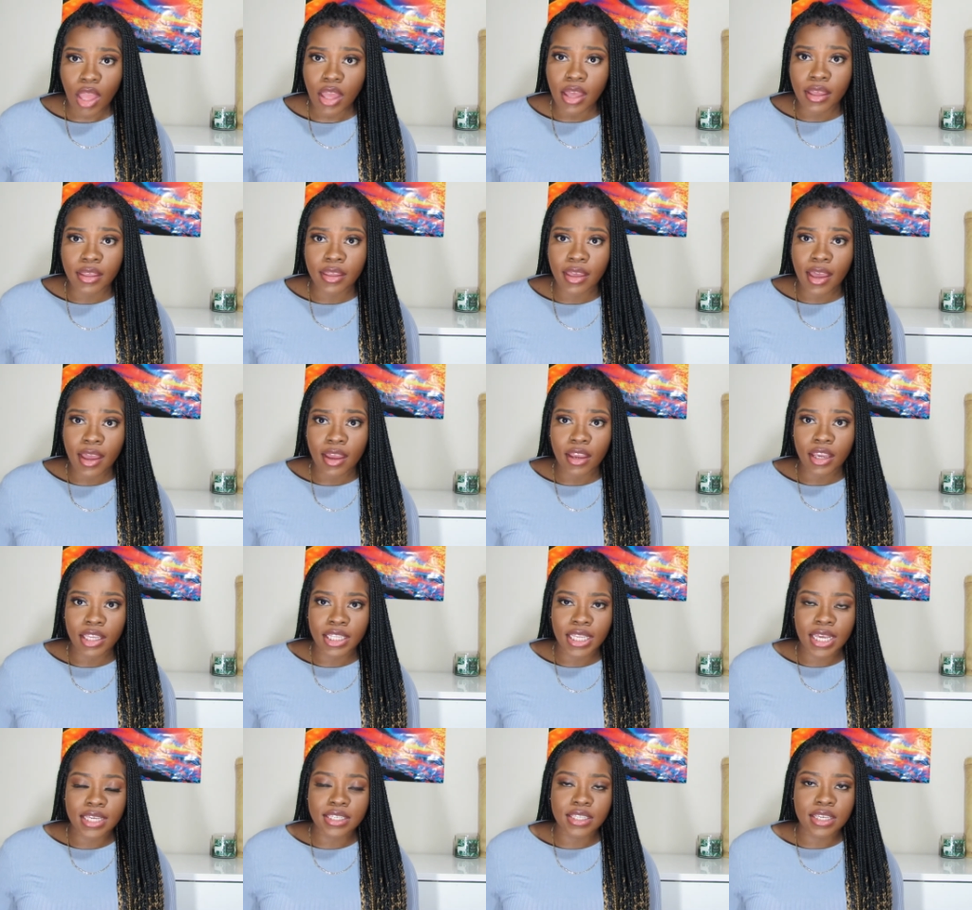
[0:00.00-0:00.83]
yeah,
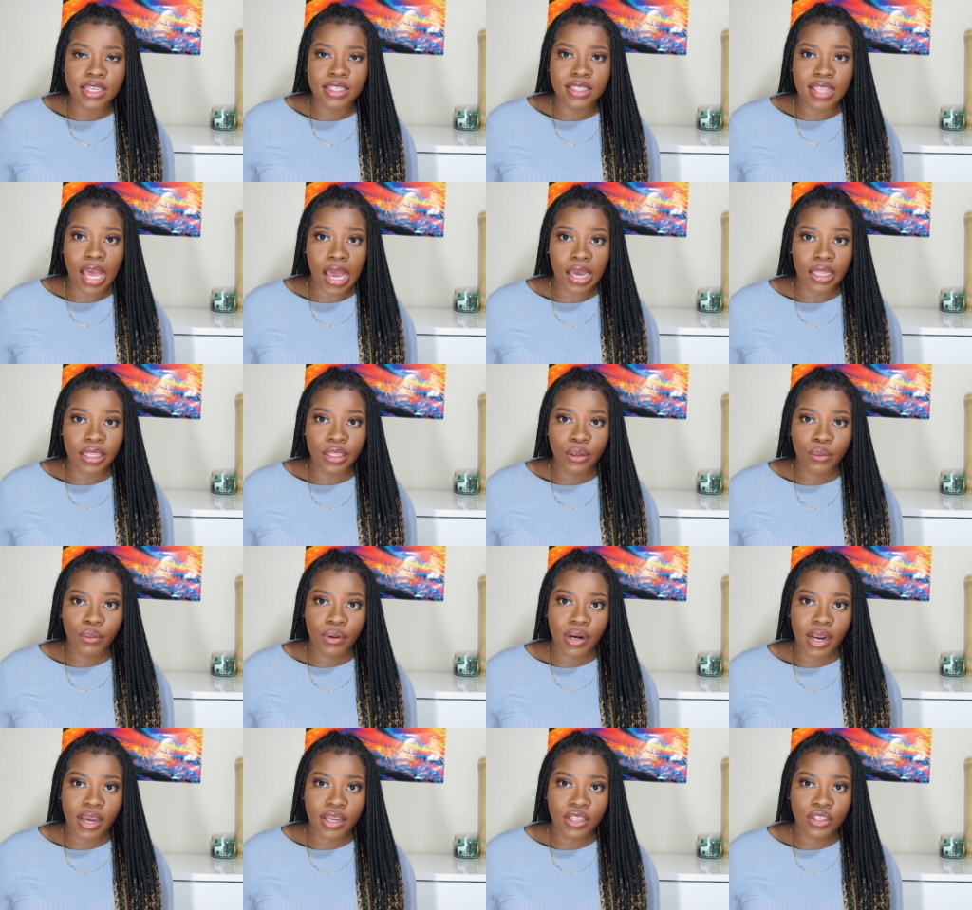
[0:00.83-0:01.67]
and that's exactly
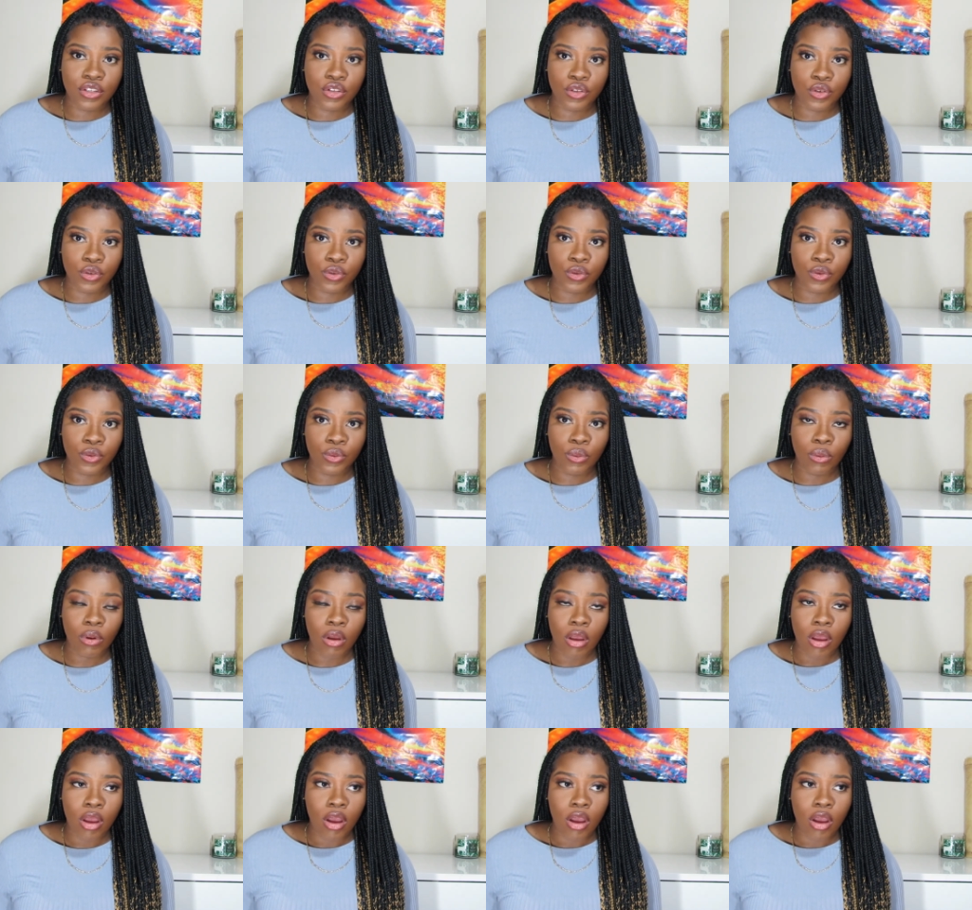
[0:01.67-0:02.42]
what I do.